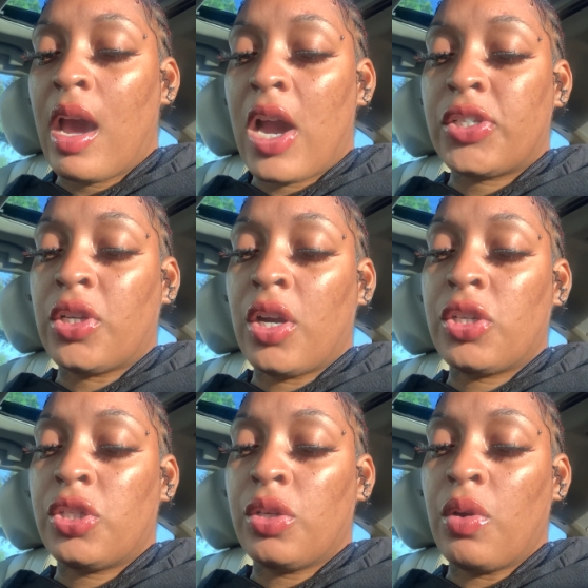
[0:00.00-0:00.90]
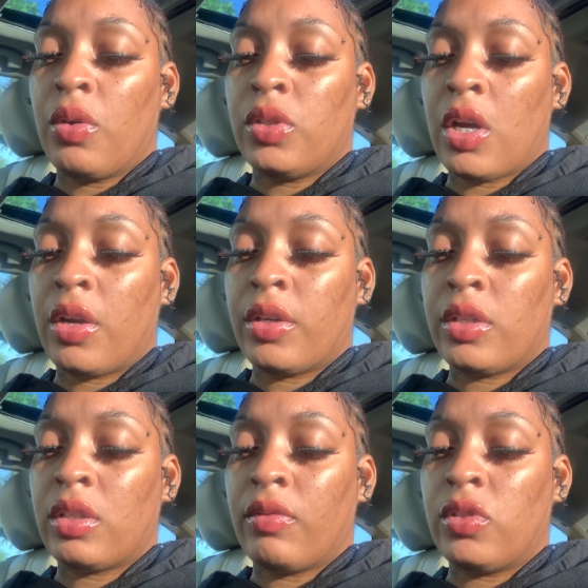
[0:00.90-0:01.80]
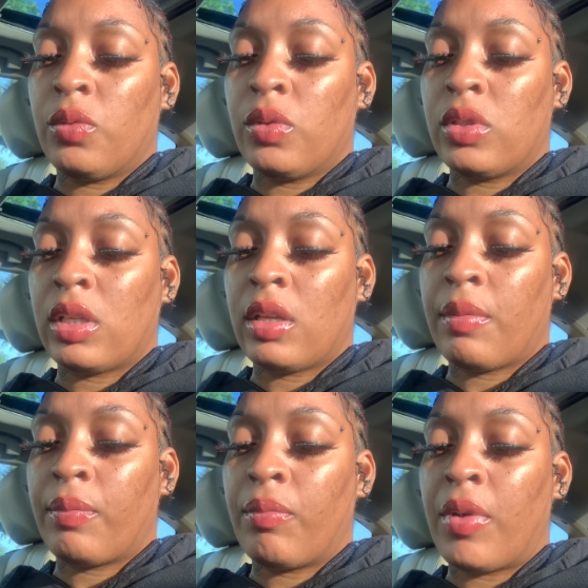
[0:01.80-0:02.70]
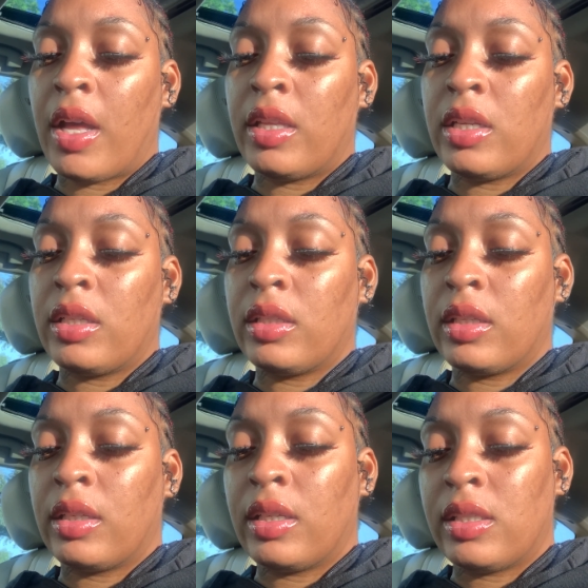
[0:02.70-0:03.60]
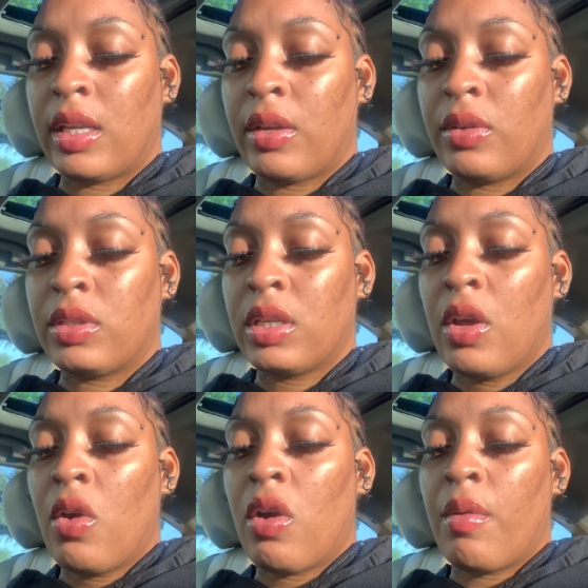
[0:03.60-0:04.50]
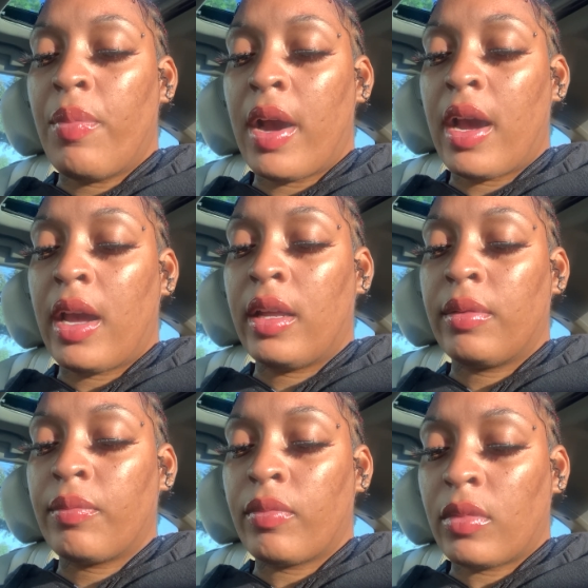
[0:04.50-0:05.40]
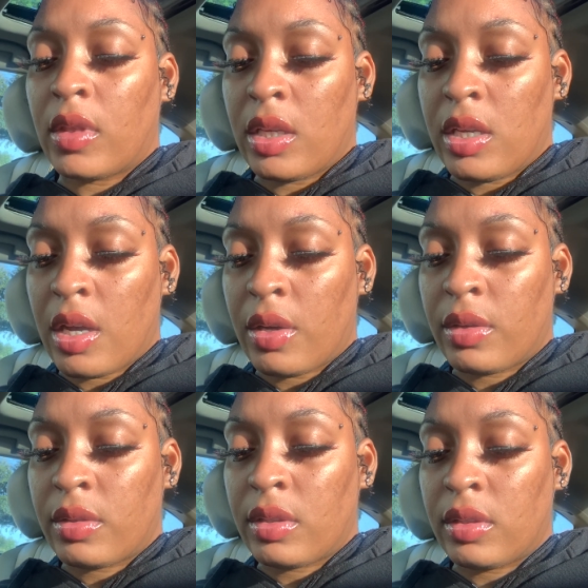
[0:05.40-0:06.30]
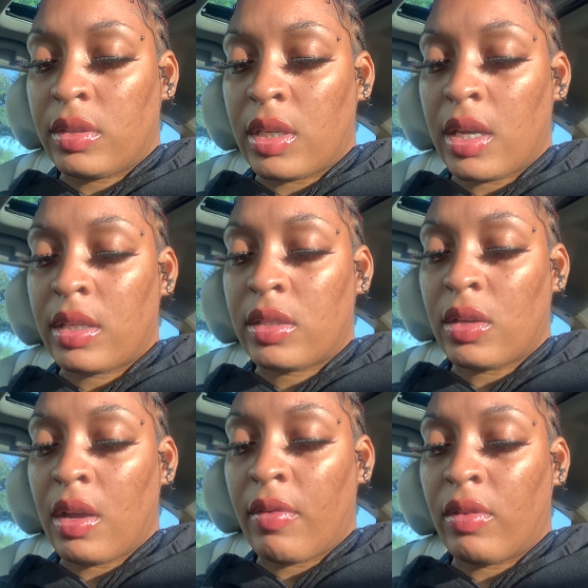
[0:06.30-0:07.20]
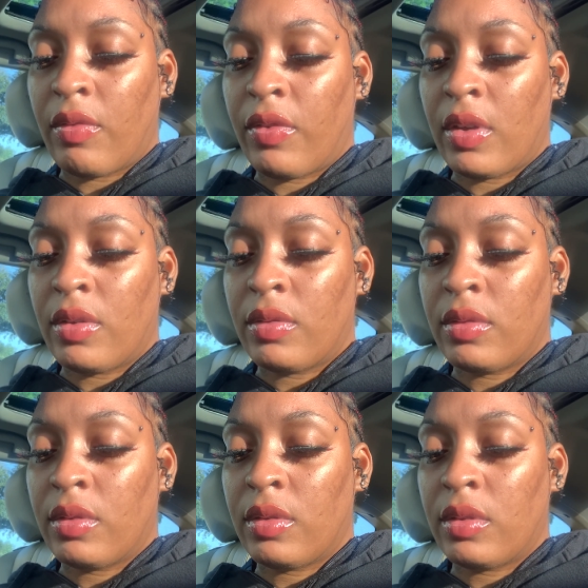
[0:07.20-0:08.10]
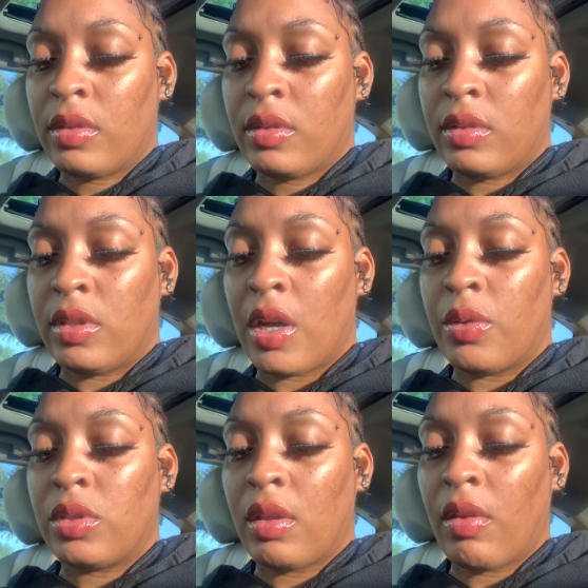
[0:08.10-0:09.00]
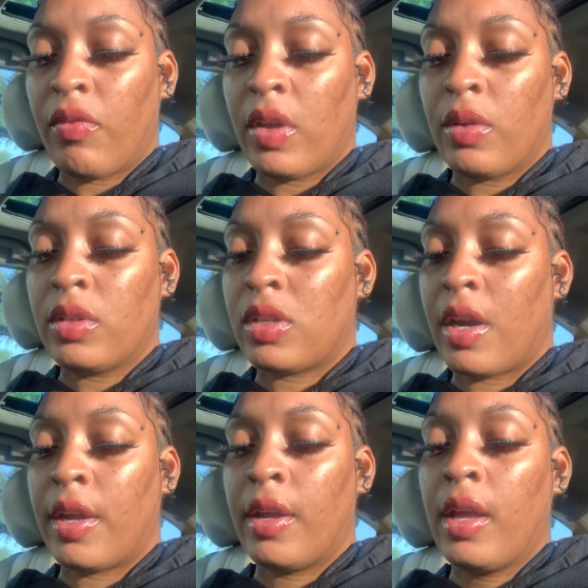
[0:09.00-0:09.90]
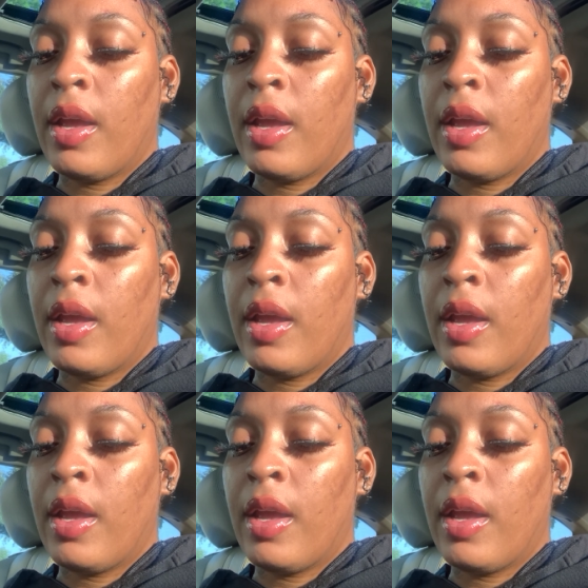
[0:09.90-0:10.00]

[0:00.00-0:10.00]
I charge you, O daughters of Jerusalem, by the gazelles or by the does, does of the field, does of the field, sorry.